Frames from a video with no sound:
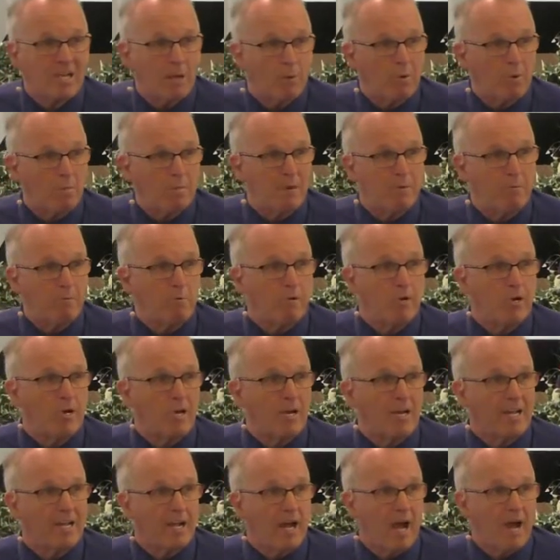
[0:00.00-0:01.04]
want to be
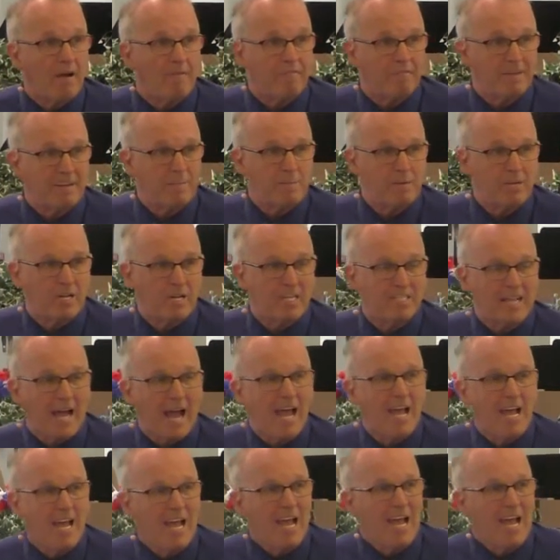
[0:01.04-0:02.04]
really confident because I